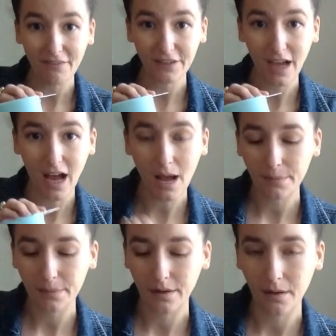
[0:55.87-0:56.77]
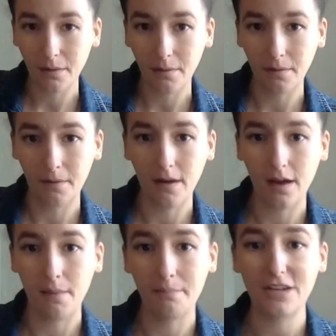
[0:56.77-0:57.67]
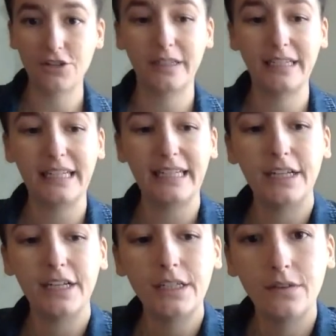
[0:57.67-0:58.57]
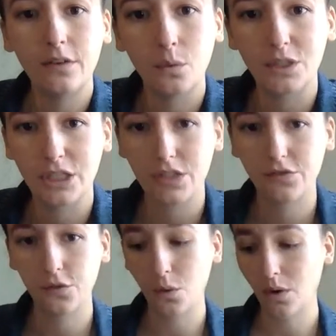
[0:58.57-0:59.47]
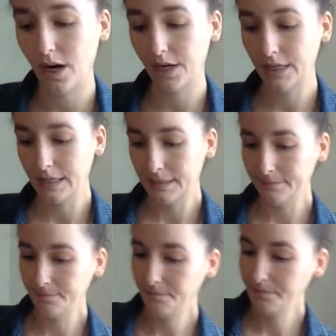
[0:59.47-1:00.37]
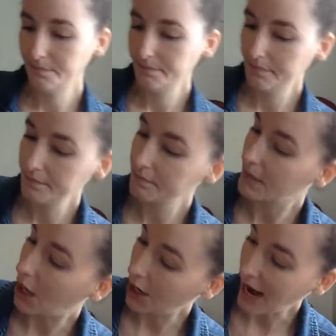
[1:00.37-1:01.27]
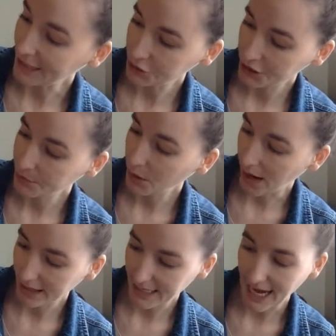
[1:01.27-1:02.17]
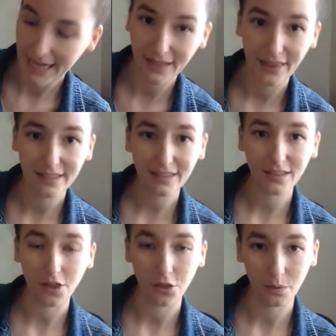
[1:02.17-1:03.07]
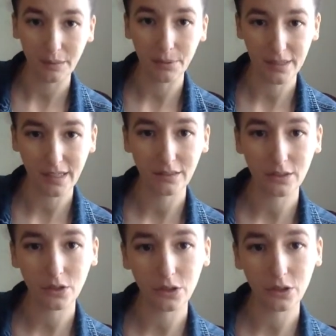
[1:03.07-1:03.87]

half a cup measuring here, which is for our hydrogen peroxide. This is a 3%